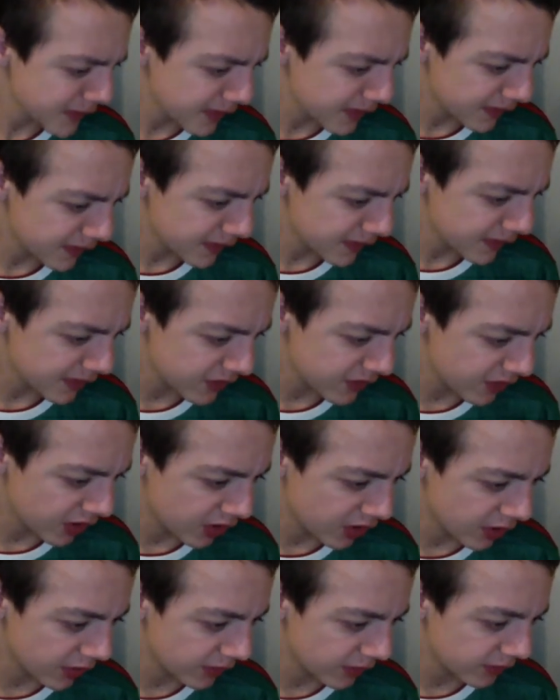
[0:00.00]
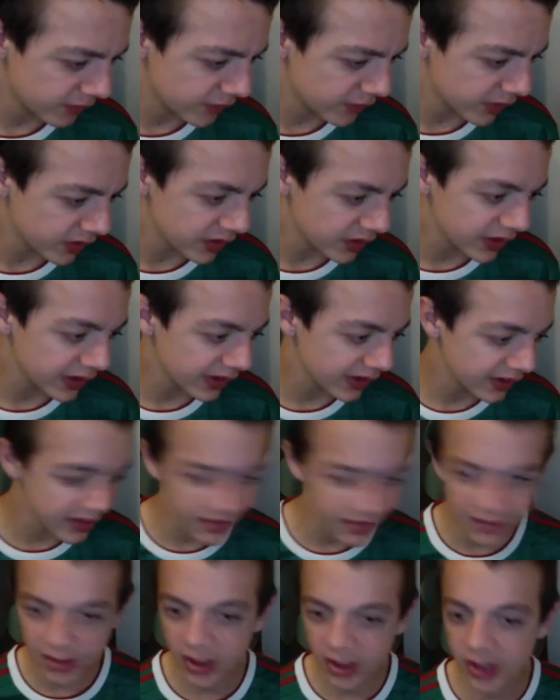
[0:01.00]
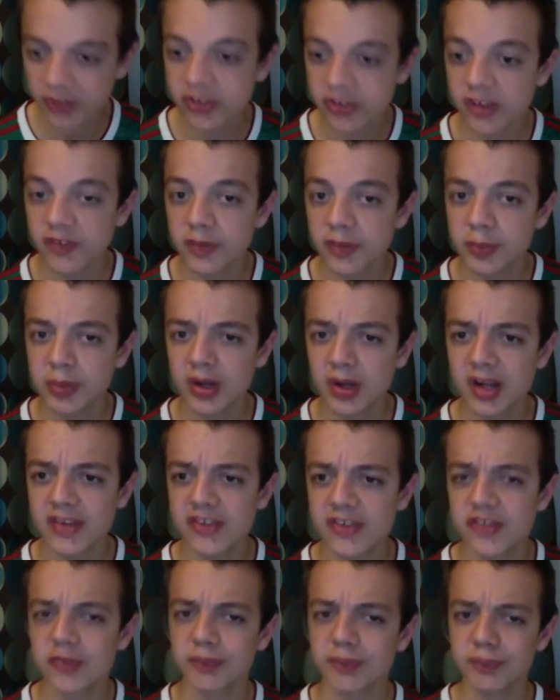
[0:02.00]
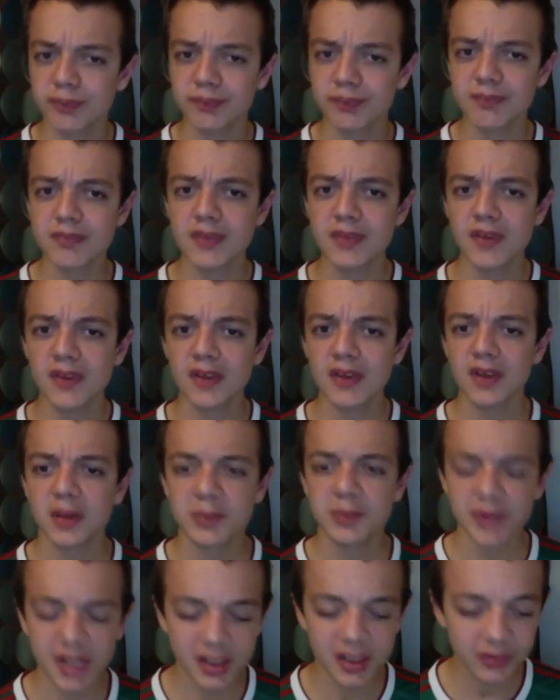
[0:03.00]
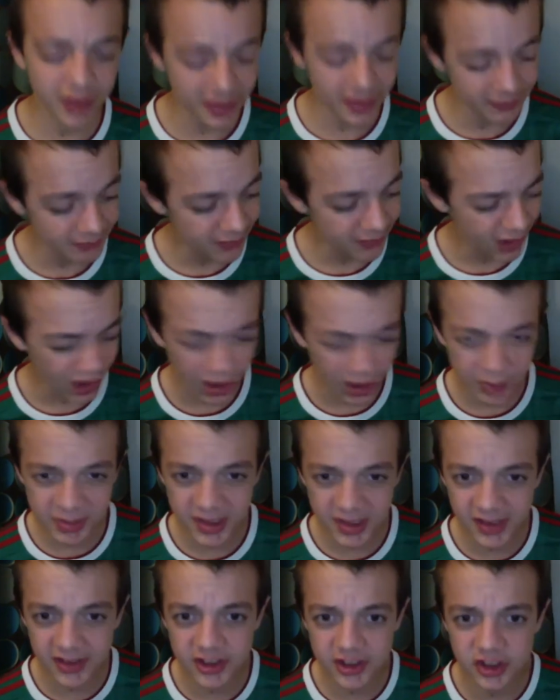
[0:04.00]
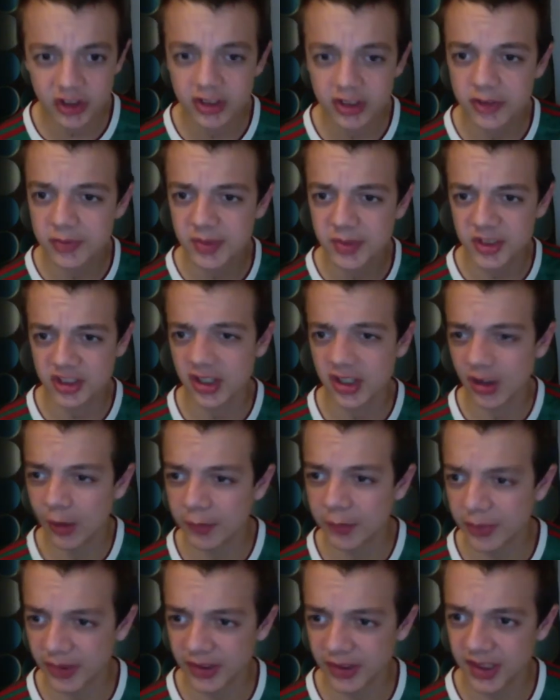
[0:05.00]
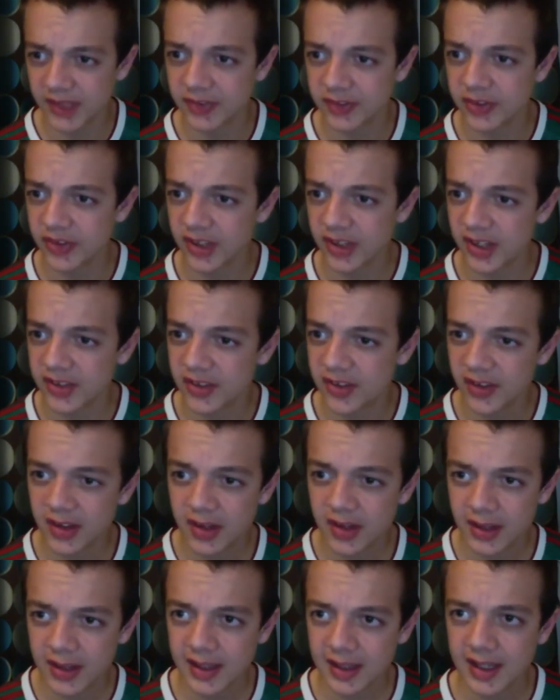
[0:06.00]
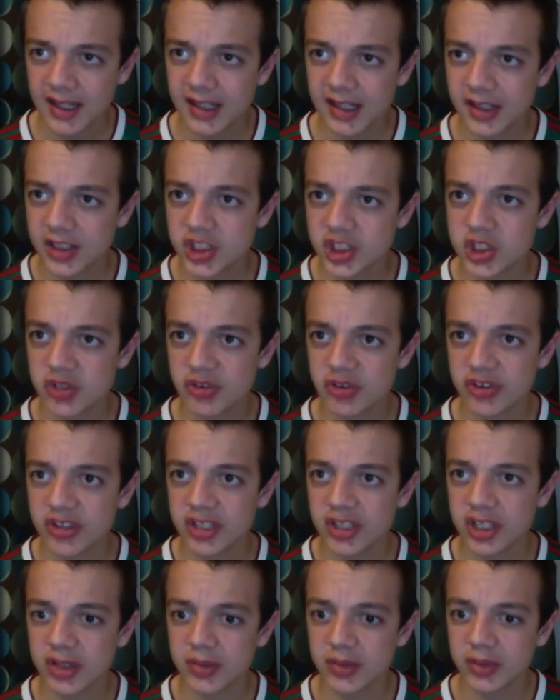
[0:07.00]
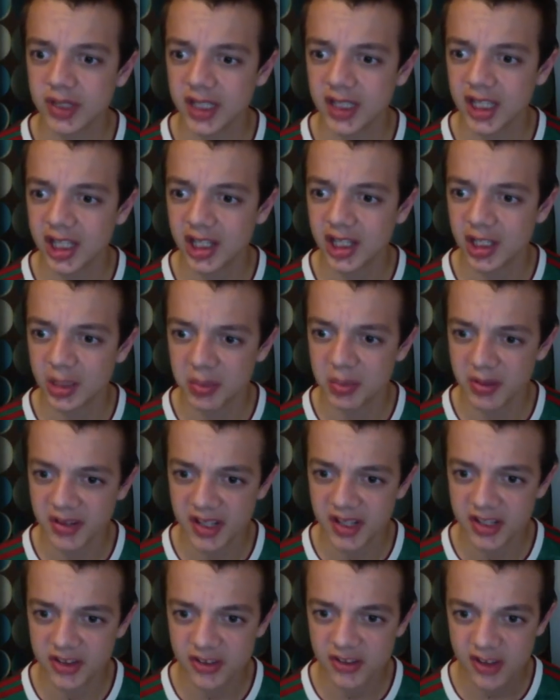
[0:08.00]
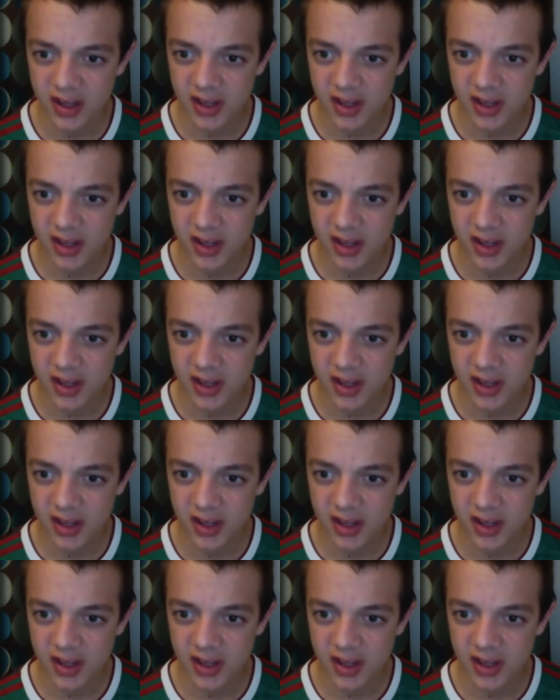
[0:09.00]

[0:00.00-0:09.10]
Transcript: that are flying in hot off the press. But anyway, I hope you did enjoy. Smash that like button if you did. And I shall see you in a couple of days